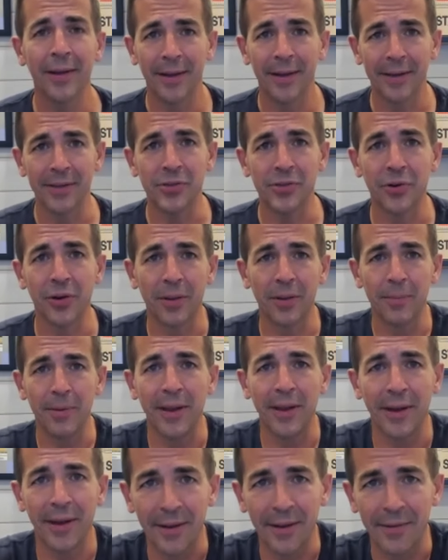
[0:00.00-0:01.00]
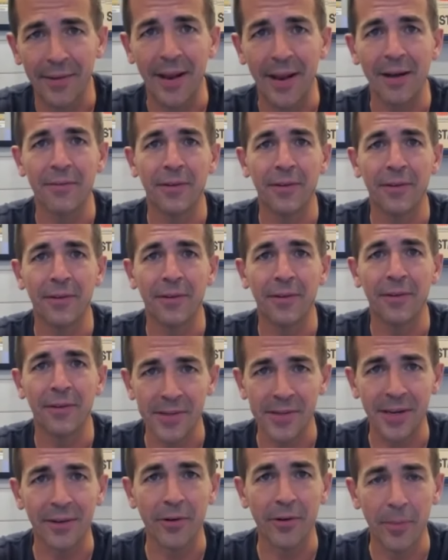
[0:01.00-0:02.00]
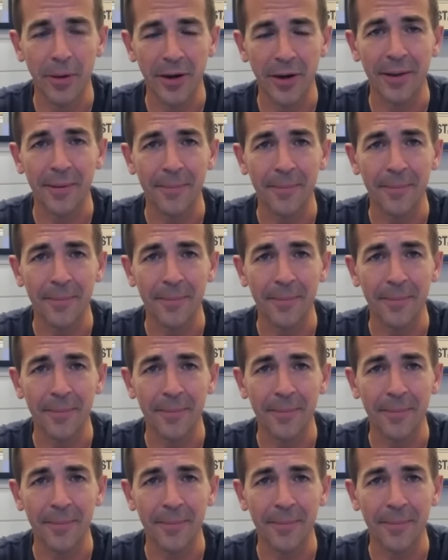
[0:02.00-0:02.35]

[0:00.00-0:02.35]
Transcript: Enjoy the beginning of the NFL season, everybody.